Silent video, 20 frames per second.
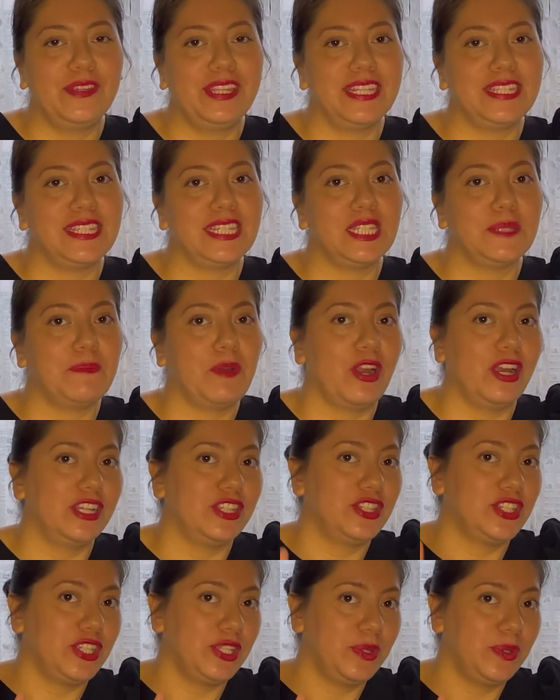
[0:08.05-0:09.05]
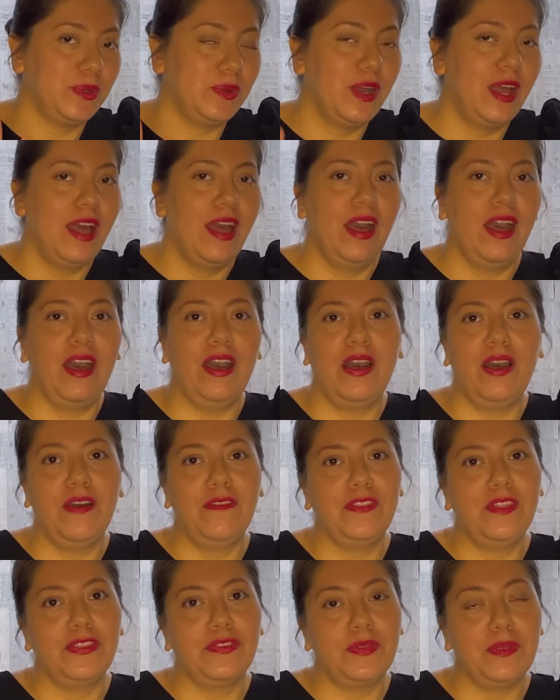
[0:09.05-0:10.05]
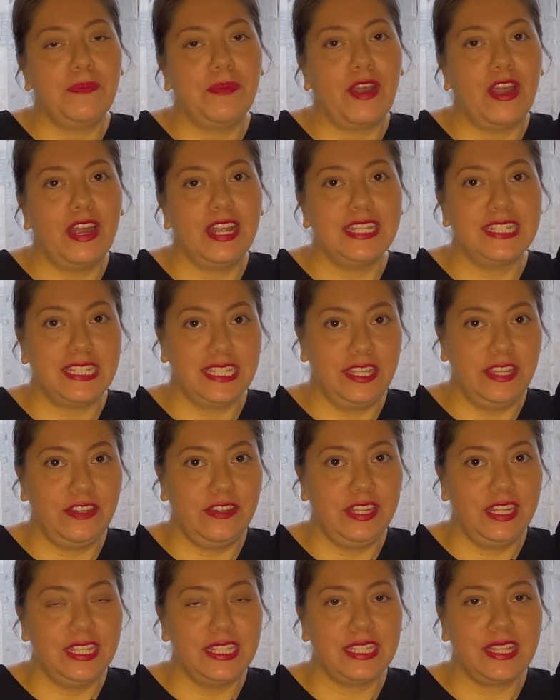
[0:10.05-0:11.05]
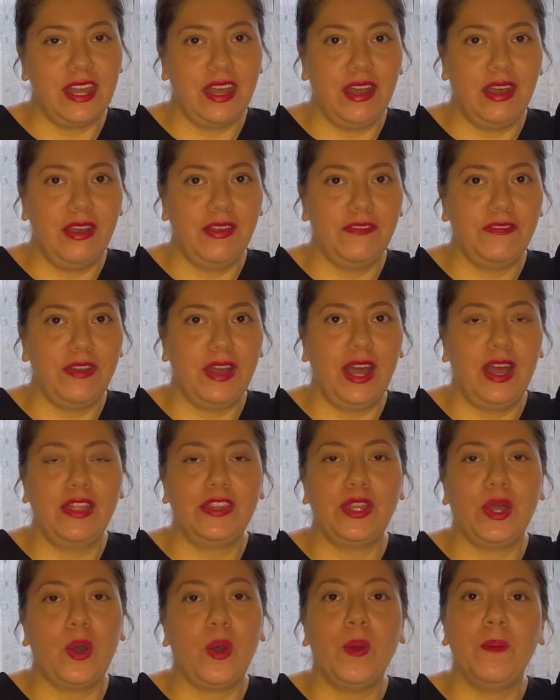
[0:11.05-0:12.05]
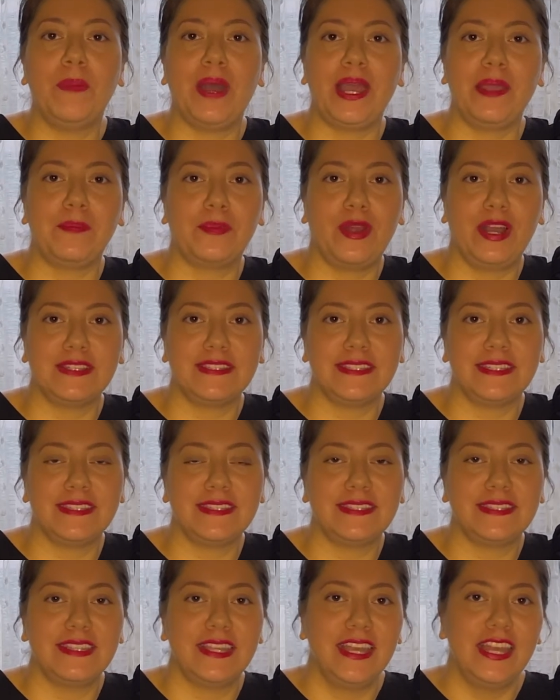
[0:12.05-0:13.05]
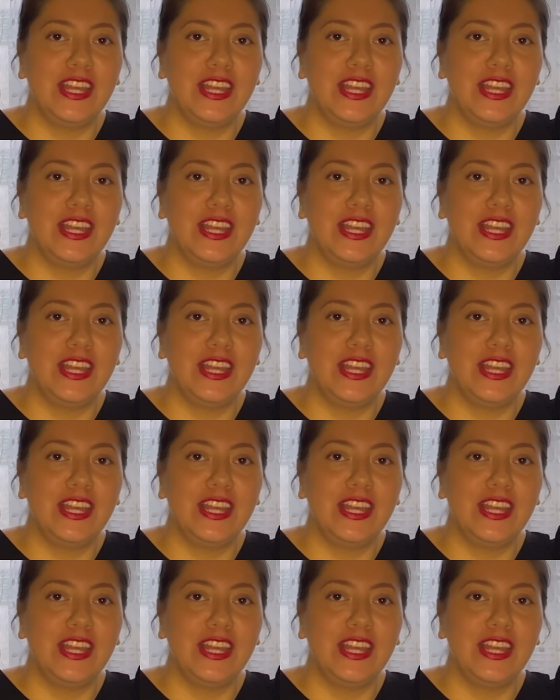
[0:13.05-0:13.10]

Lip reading: This is part 2 of the 3-part series of the home buying process.